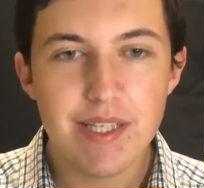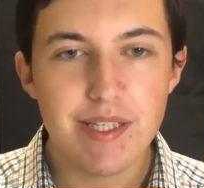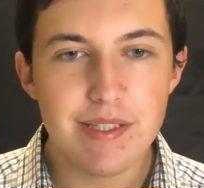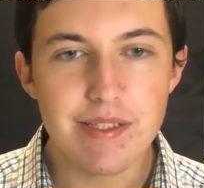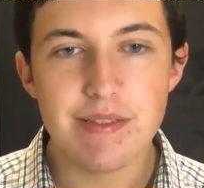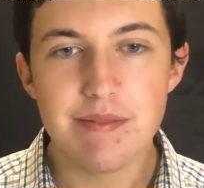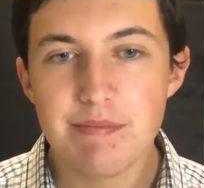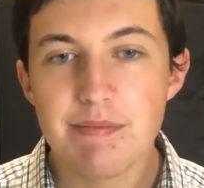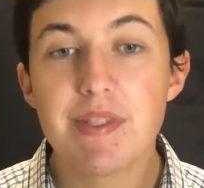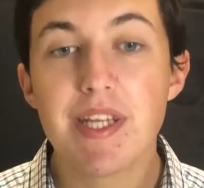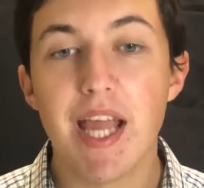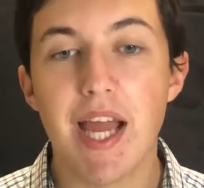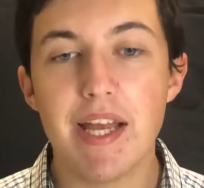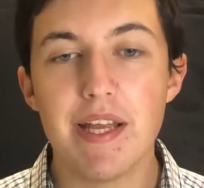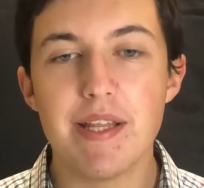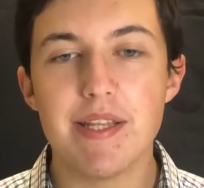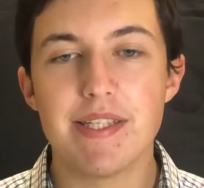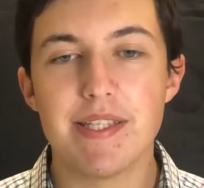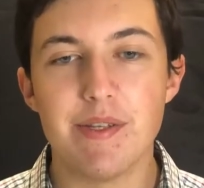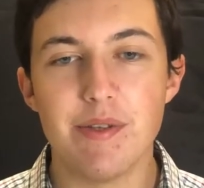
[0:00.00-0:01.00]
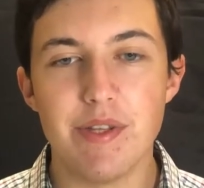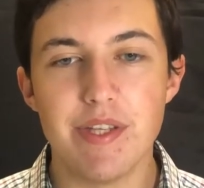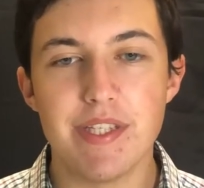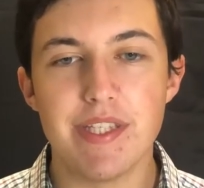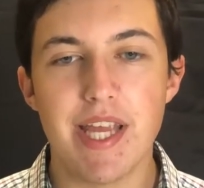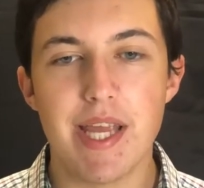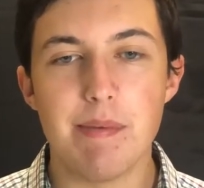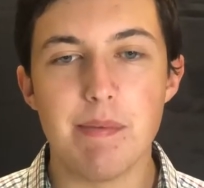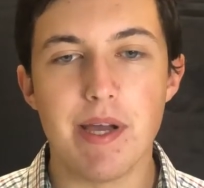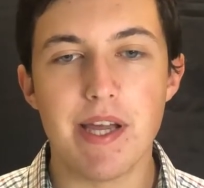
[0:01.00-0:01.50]
It's kind of still the
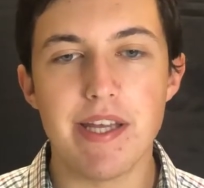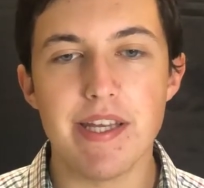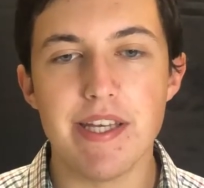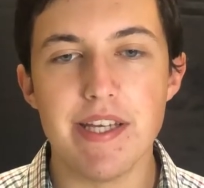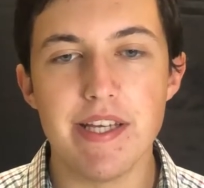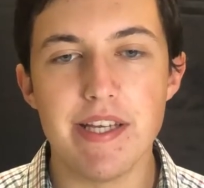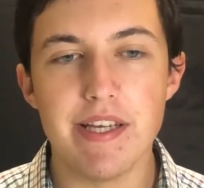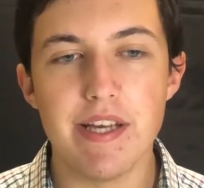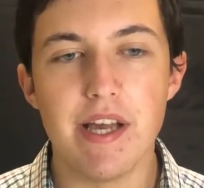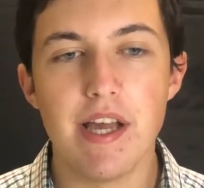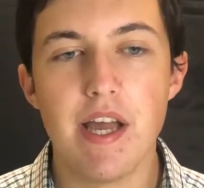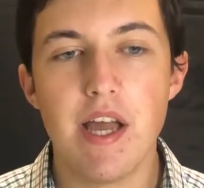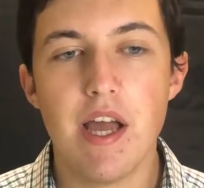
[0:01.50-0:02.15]
same idea.